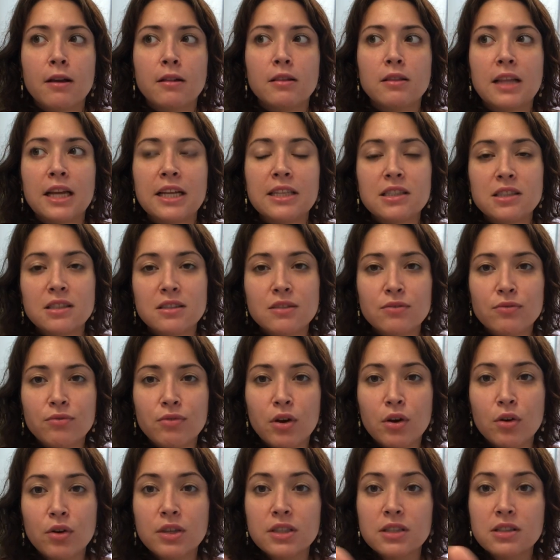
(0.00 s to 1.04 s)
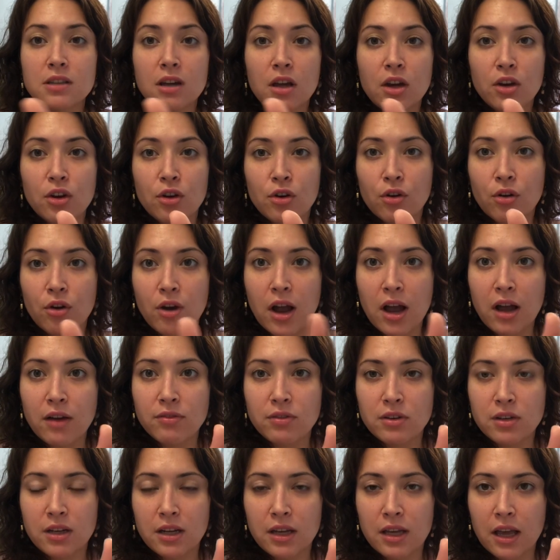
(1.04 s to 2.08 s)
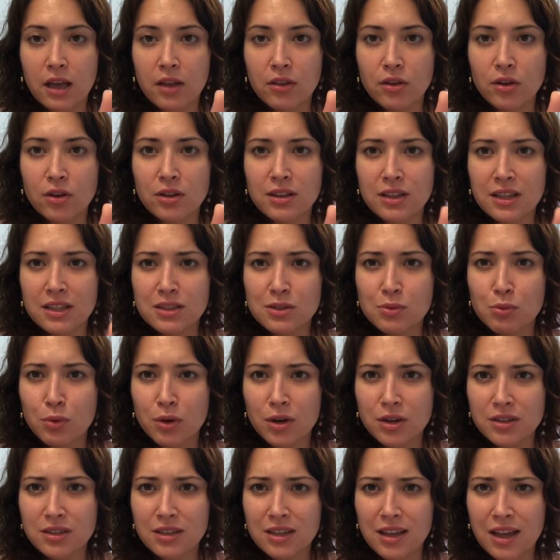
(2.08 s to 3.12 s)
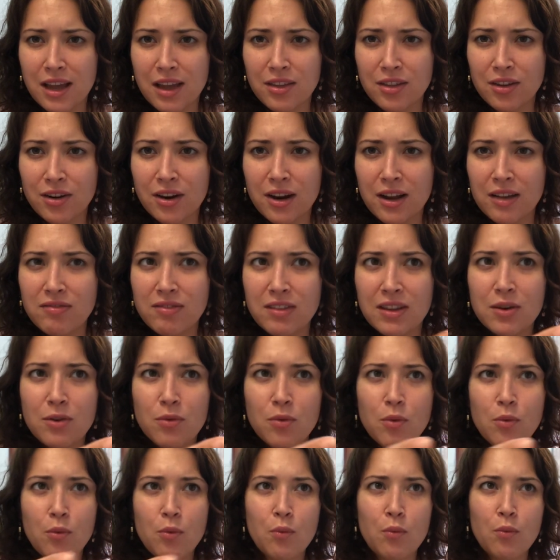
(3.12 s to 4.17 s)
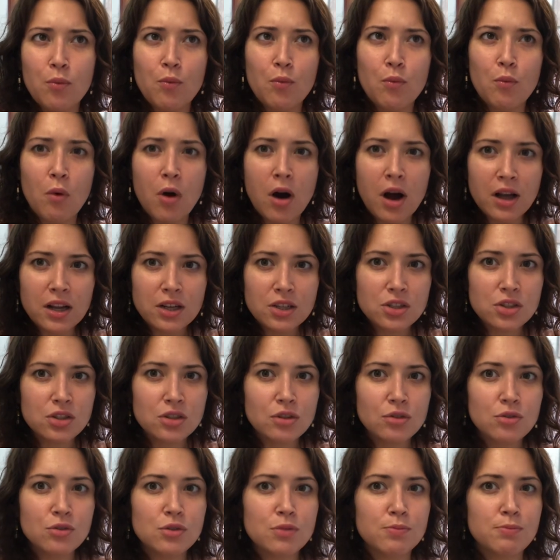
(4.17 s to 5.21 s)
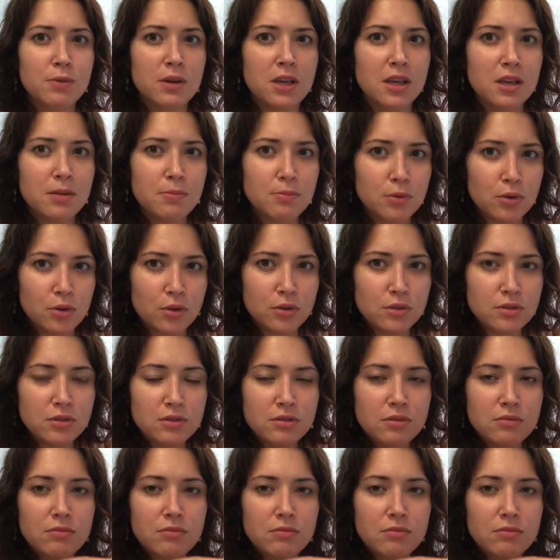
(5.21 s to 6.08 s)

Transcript: let's focus on your craft together and let's work together, and then watch those people